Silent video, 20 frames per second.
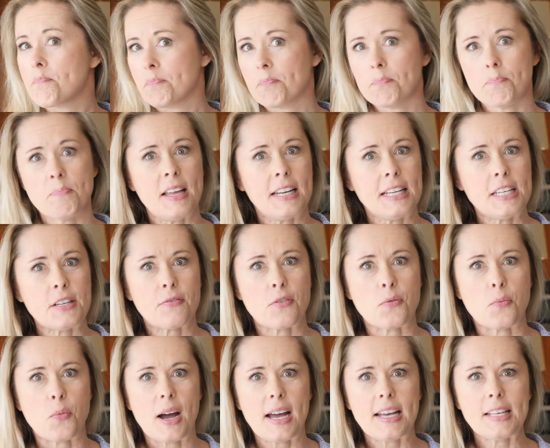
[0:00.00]
many
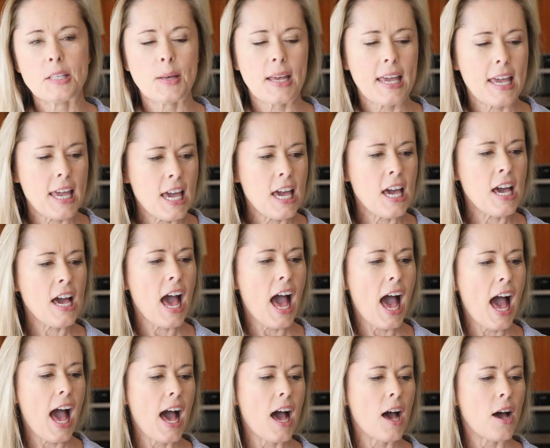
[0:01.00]
different ways, but here
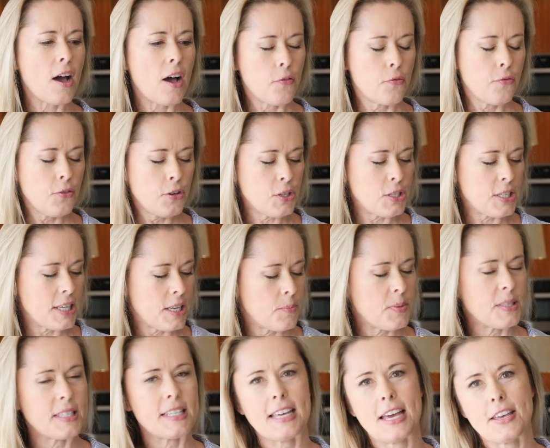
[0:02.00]
are a few tips
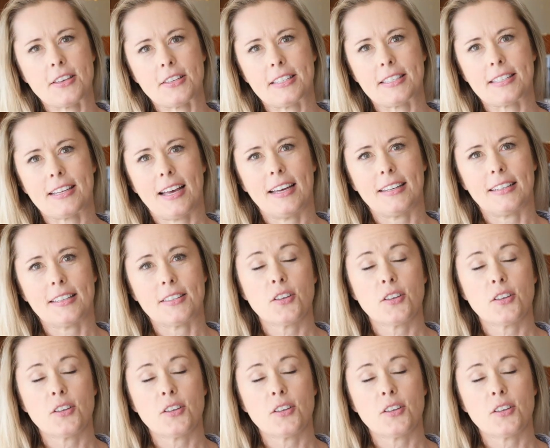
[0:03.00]
to get you started.